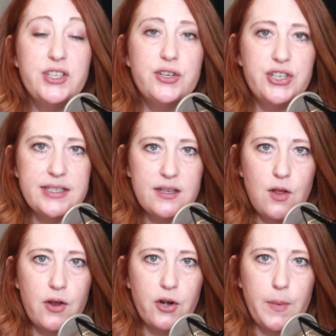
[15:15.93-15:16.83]
she's a
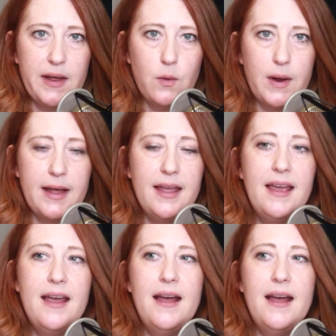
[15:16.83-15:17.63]
lawyer, by the way.